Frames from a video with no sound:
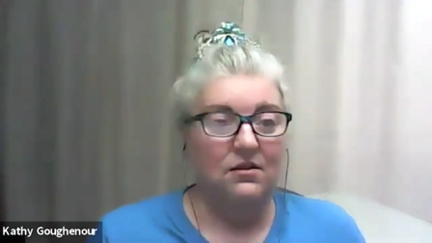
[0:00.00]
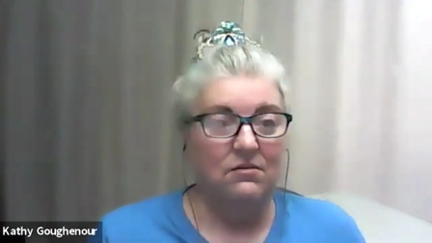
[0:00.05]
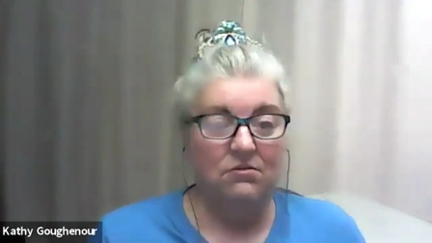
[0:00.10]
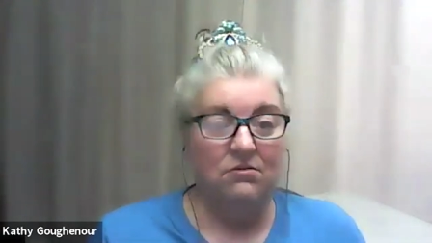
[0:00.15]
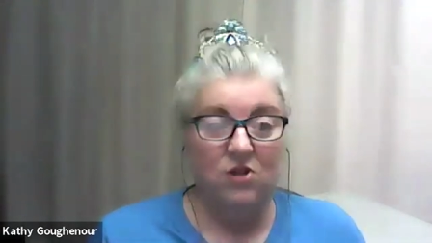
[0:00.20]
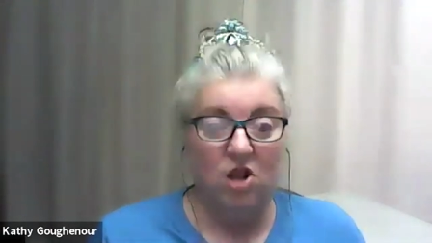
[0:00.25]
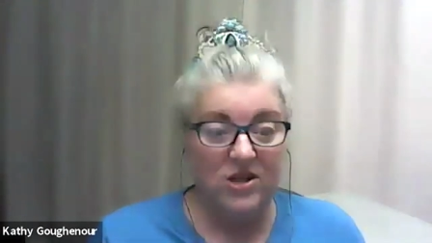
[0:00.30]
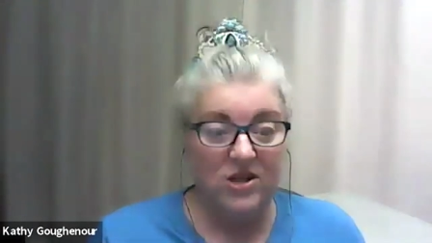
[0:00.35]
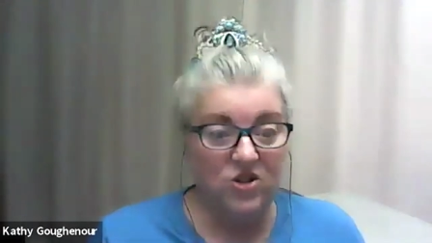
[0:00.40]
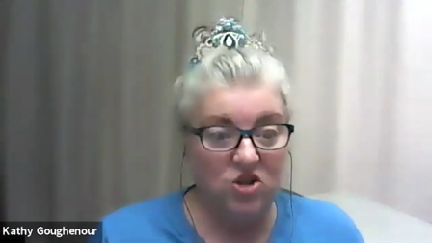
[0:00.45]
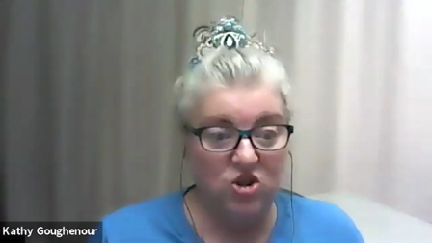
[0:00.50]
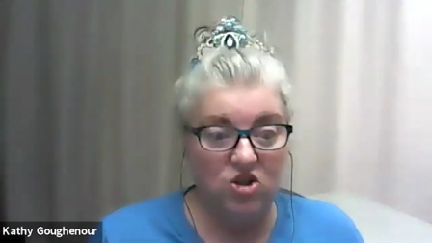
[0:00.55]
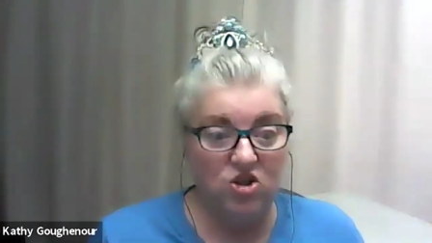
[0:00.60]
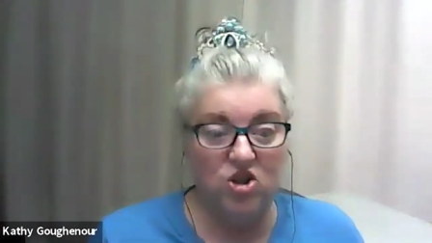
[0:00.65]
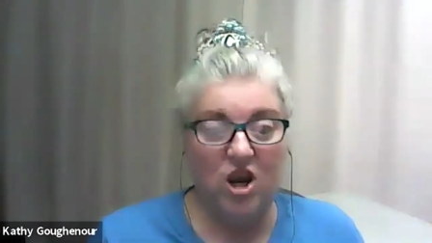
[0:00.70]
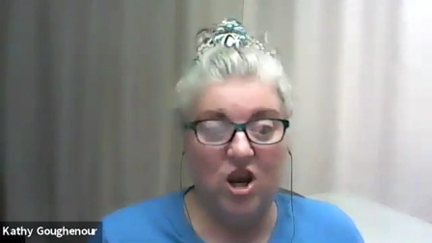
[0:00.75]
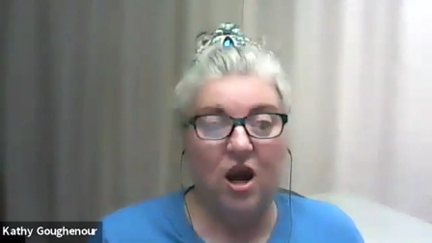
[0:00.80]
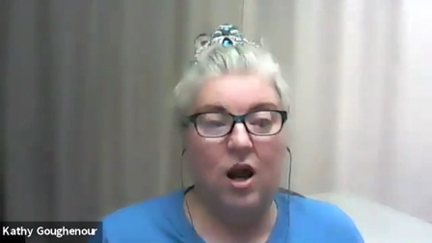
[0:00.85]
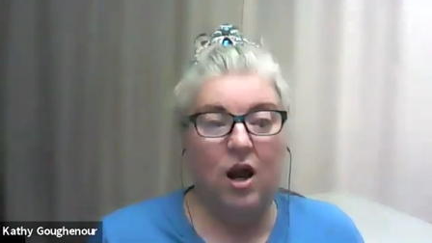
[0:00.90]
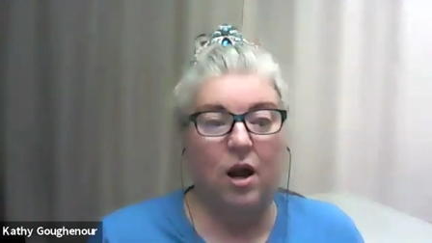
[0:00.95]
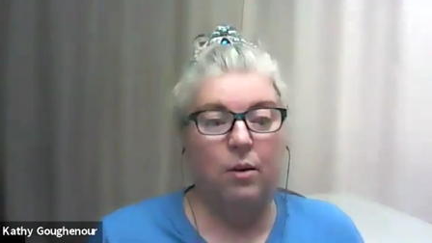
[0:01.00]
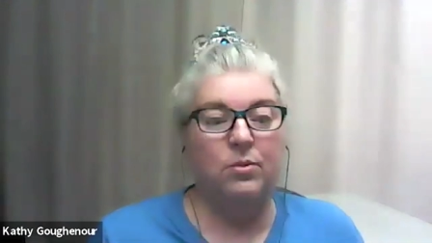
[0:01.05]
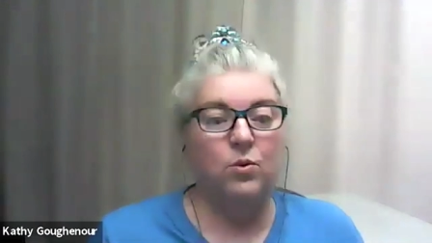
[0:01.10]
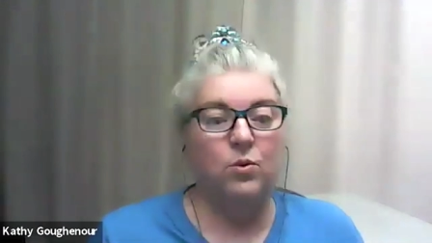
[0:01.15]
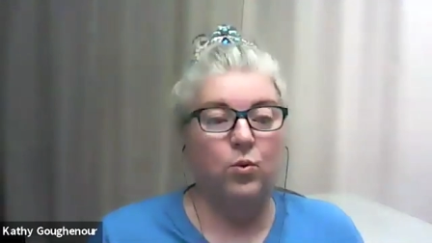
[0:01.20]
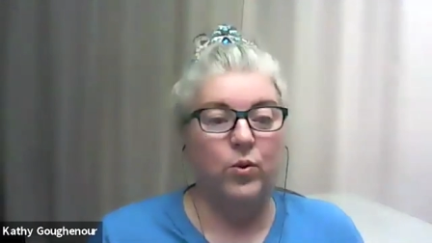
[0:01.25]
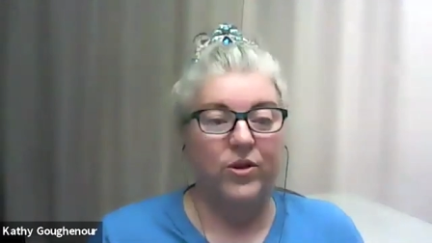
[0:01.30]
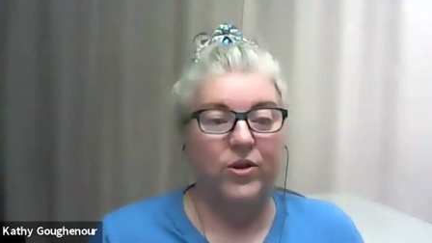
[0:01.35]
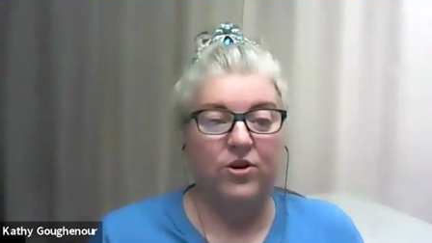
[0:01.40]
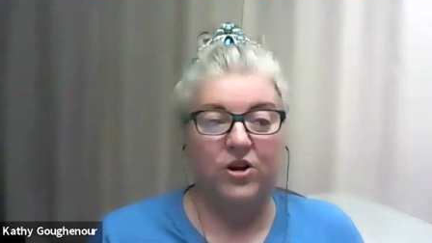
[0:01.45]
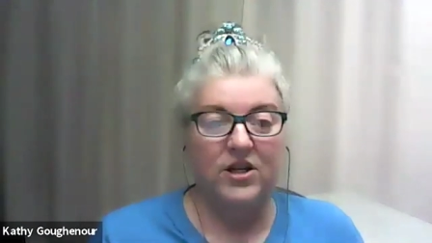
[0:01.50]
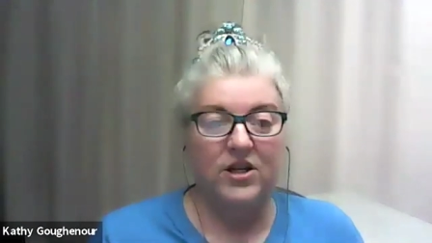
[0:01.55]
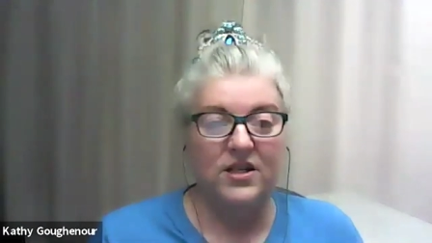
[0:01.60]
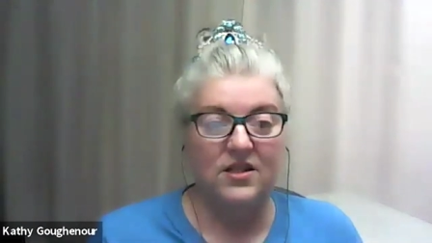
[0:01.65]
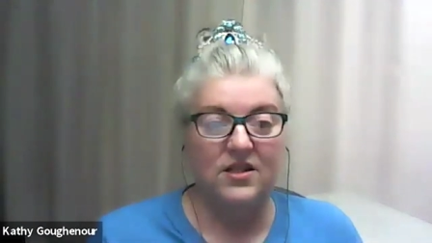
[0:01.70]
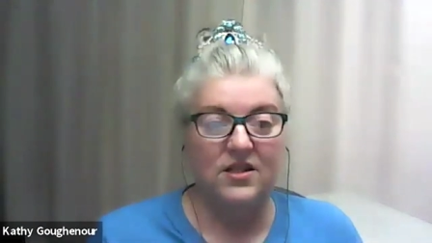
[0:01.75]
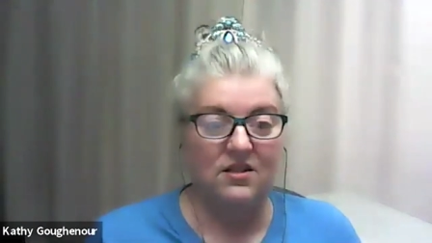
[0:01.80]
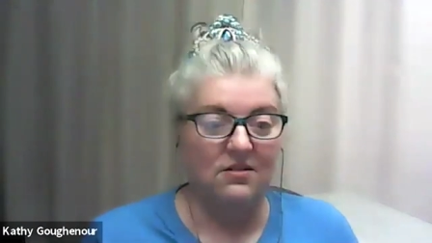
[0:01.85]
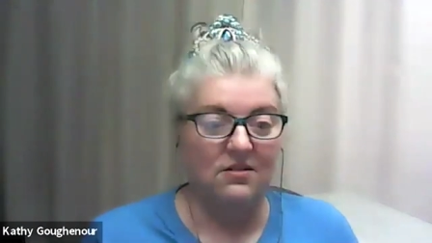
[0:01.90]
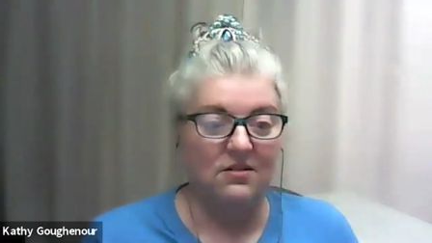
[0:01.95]
lost a job, whether
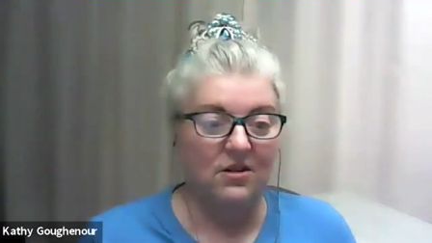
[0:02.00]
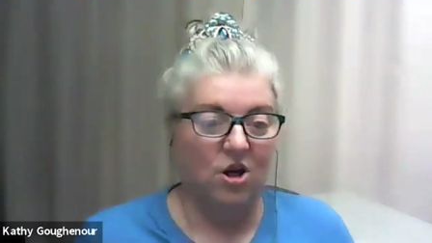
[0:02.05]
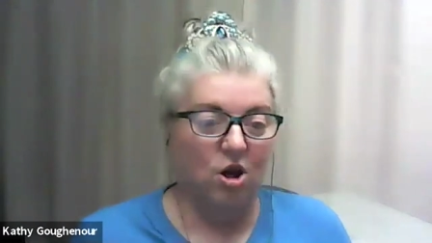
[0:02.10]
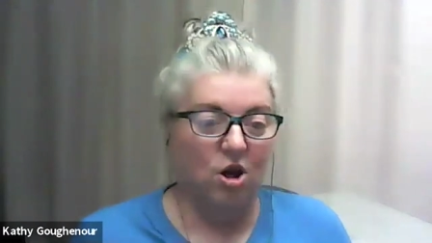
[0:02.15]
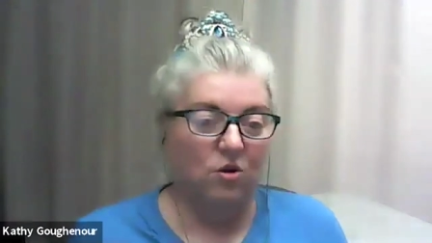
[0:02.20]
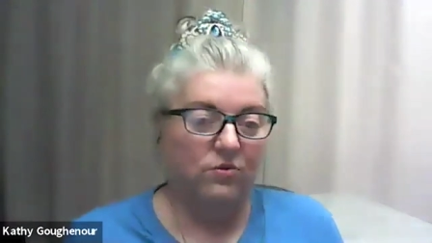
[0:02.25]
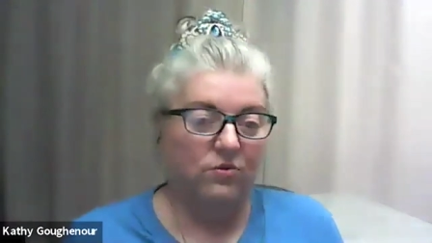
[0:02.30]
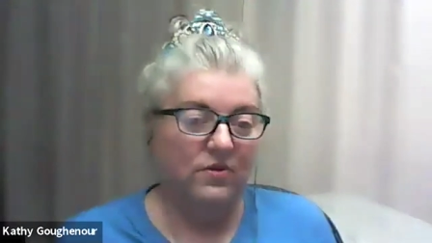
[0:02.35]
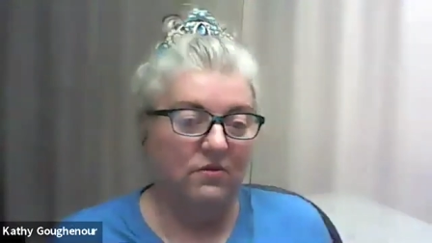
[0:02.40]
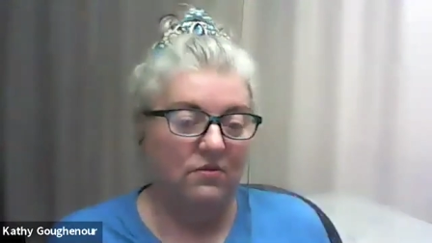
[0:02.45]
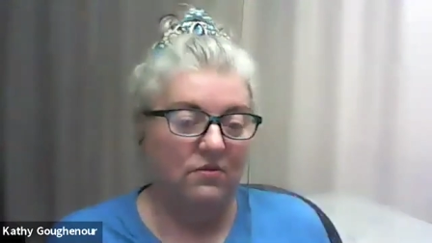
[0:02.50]
it's, you know,